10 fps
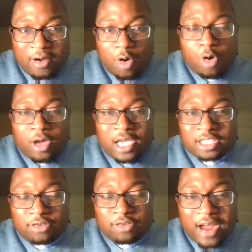or as
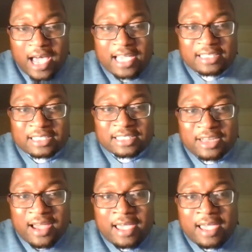Farai and
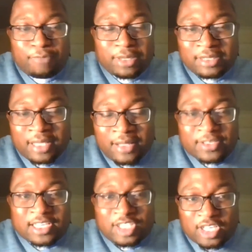Azariah have been
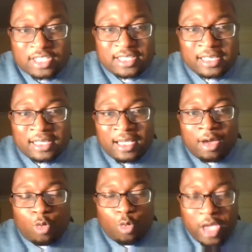suggesting,
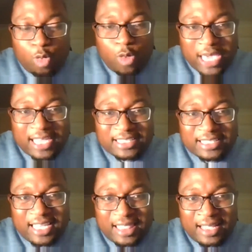we working
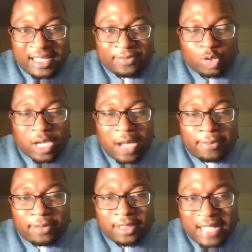together to come up with
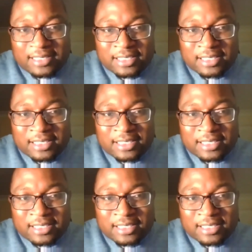the answers?